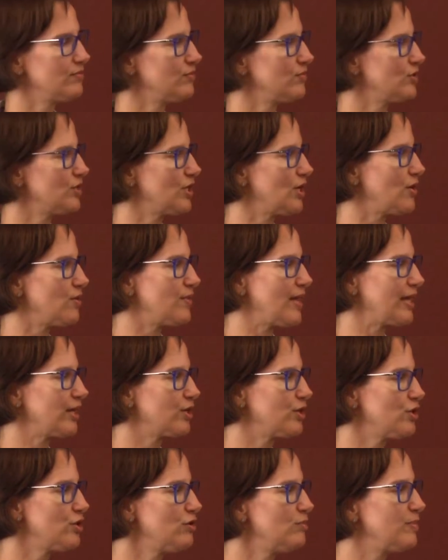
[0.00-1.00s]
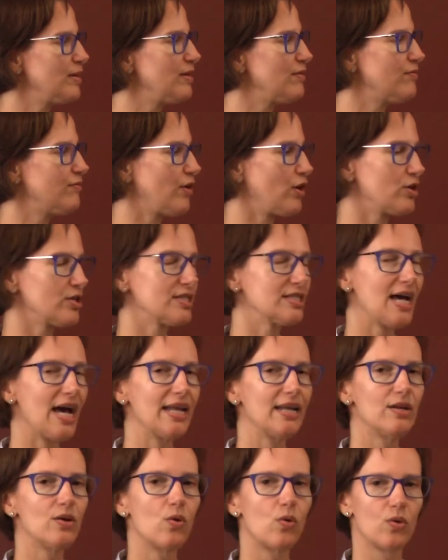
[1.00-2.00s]
So they could be
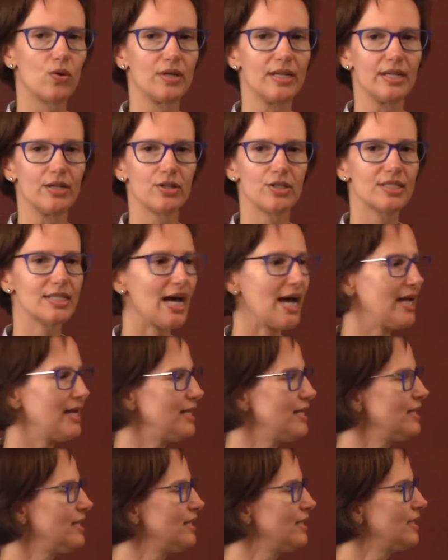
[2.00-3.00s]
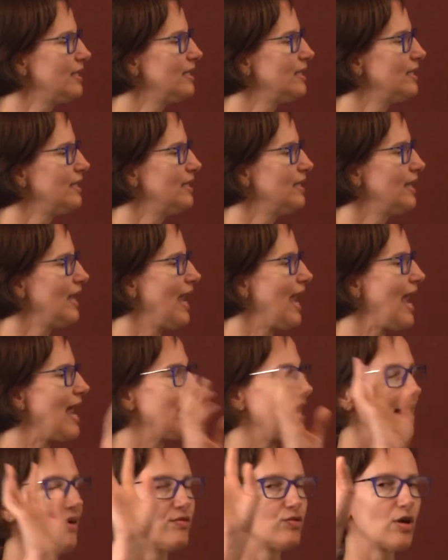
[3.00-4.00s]
farsighted or nearsighted
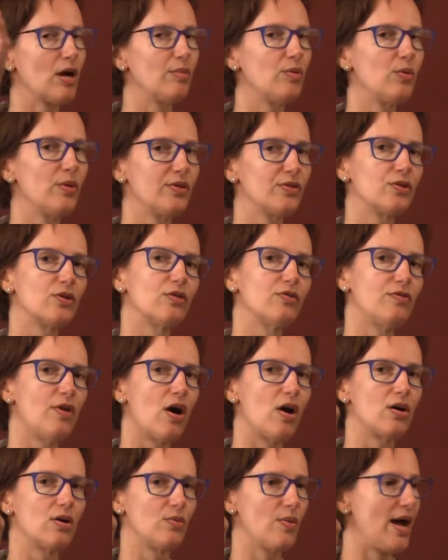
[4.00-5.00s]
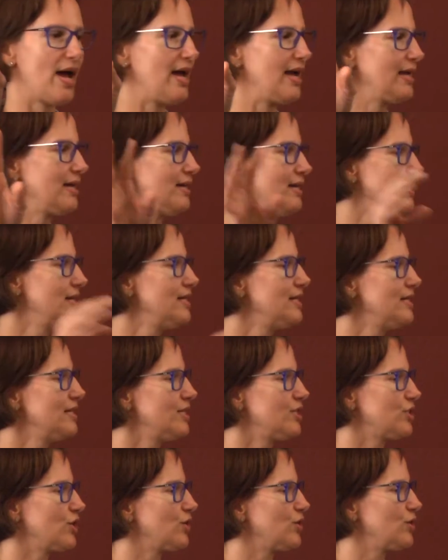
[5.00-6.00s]
and have trouble with their far away.
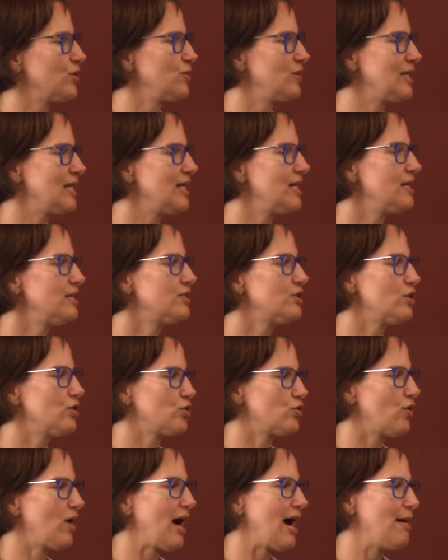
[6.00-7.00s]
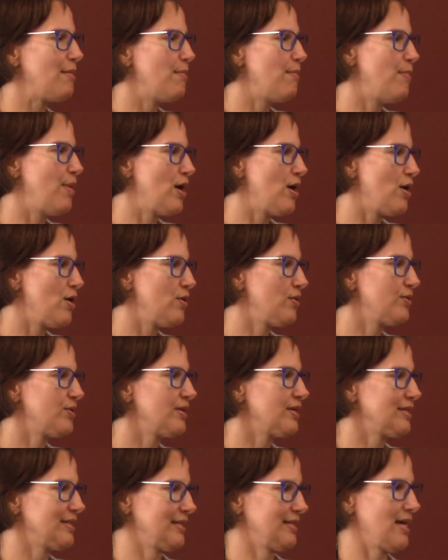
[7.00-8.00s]
So you need to try both
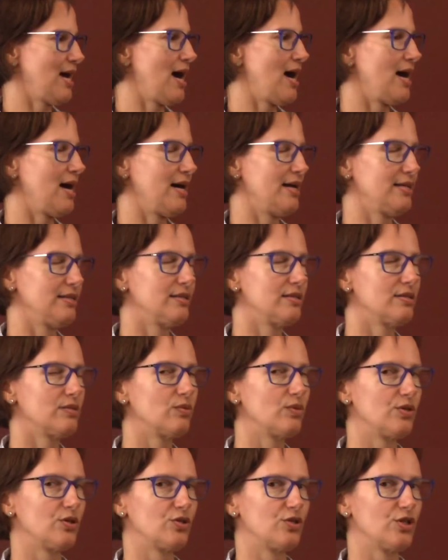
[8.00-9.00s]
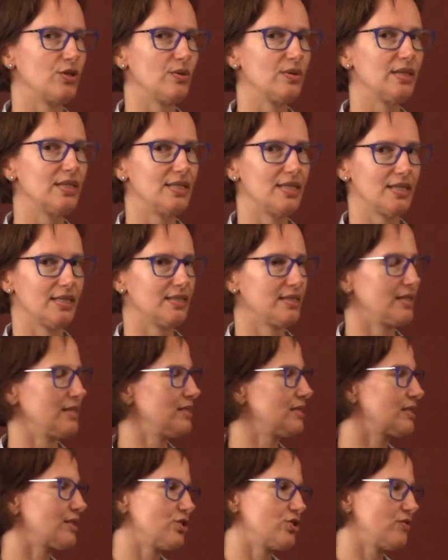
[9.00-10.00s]
sides when you're doing the
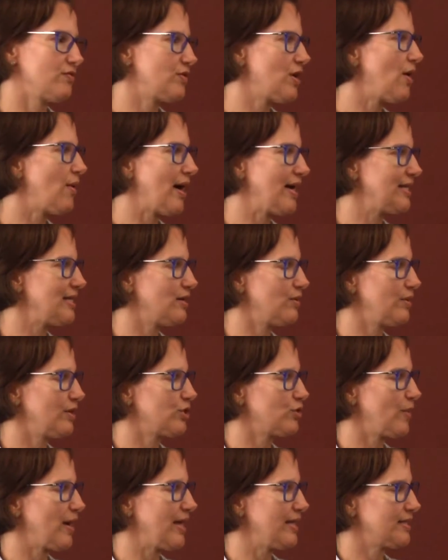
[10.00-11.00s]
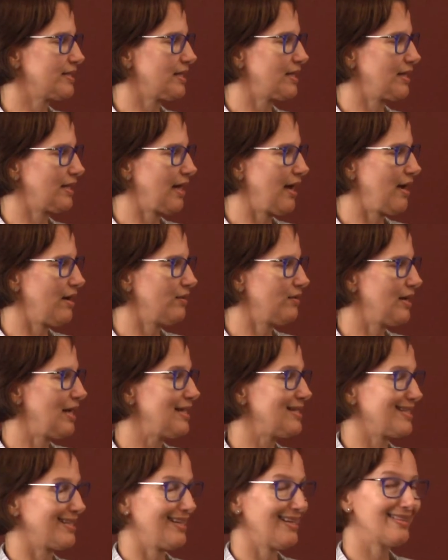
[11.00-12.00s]
distance because you have no idea which way it's going to go.
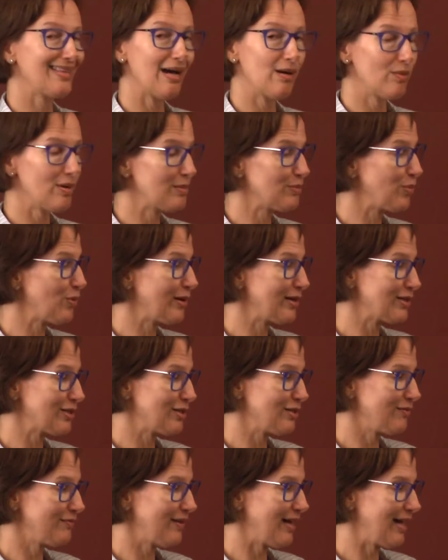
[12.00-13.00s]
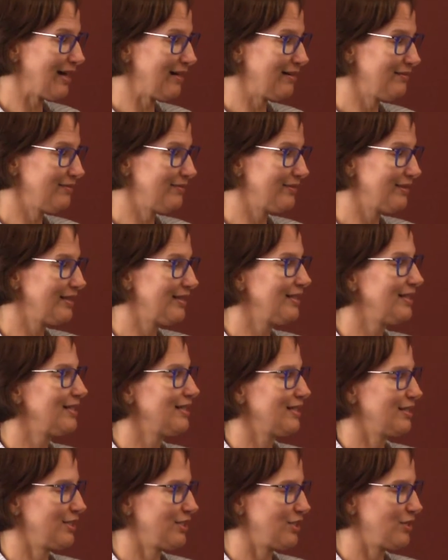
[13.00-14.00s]
And to get that 1.25,
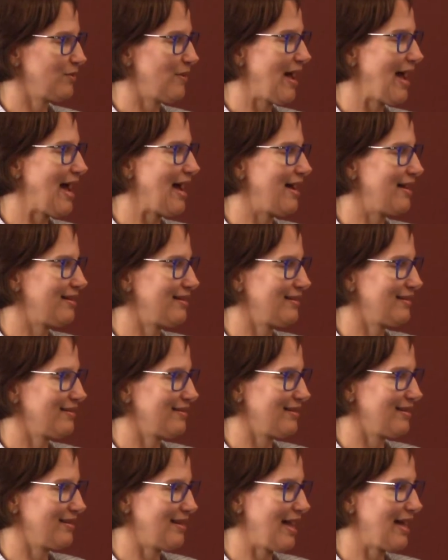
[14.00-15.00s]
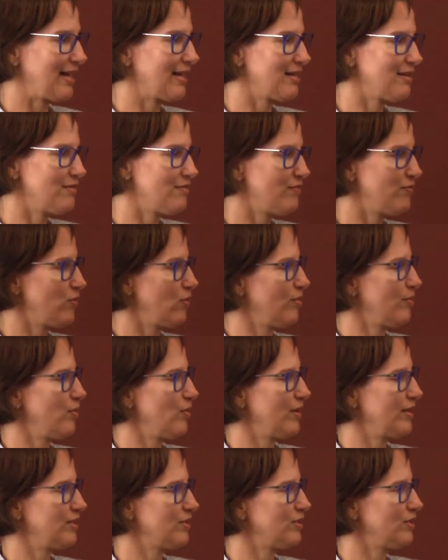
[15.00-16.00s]
you add the negative
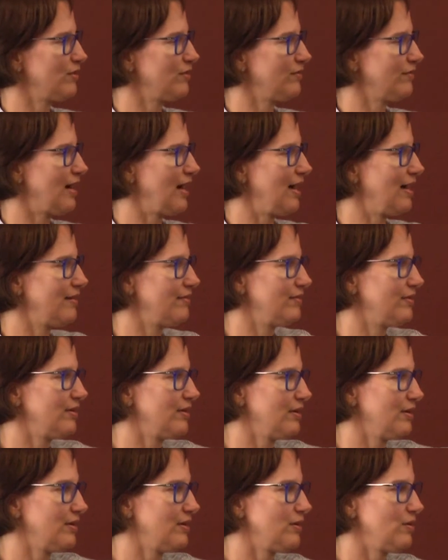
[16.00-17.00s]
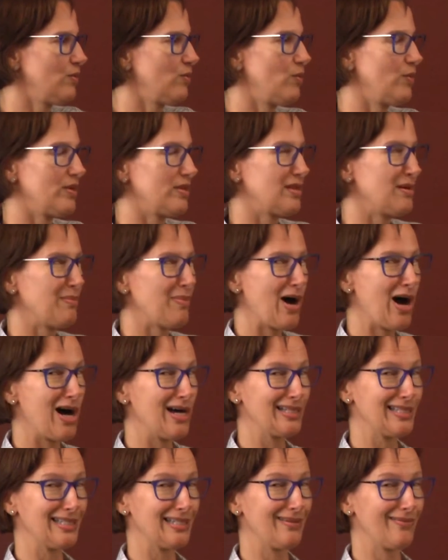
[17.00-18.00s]
4.25 with the
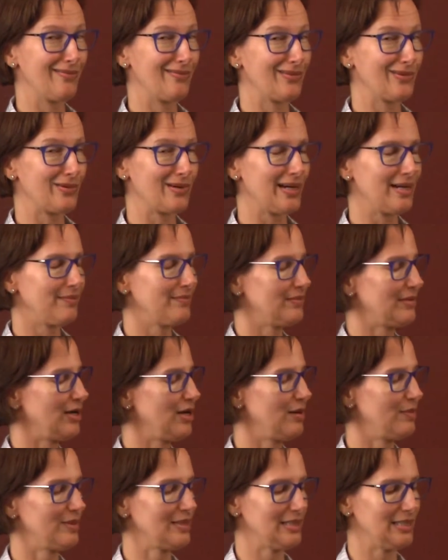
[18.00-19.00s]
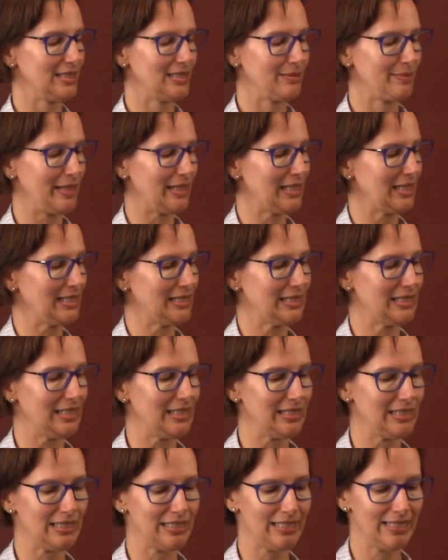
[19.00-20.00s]
positive 3. Hope this is making
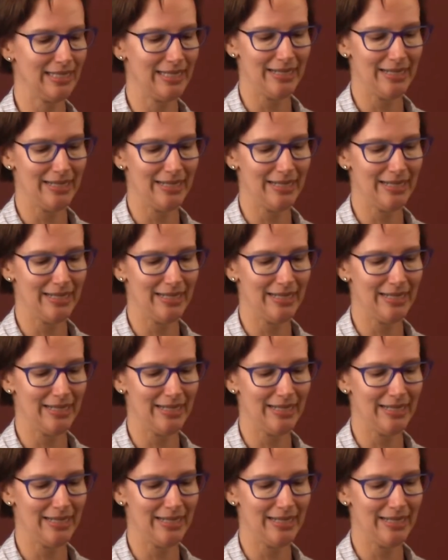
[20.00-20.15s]
sense.